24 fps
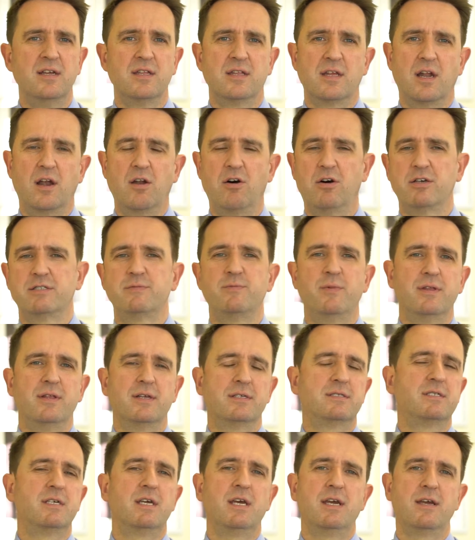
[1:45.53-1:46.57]
the last minute the
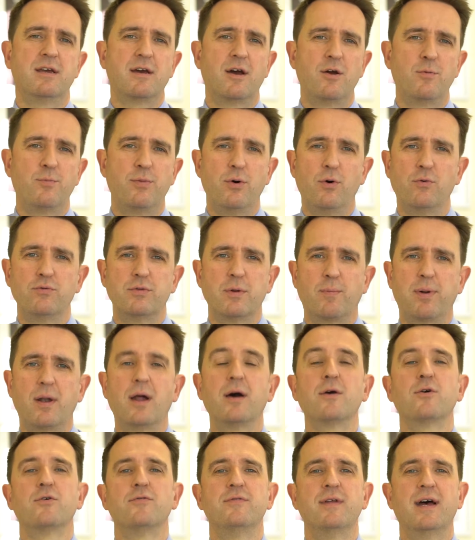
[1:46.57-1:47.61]
CEO pulled the
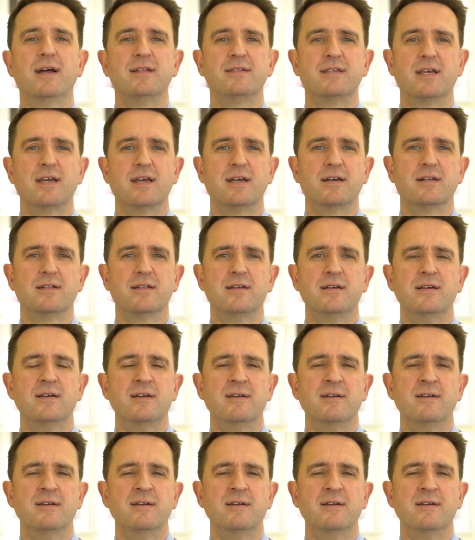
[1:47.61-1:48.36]
plug on that deal.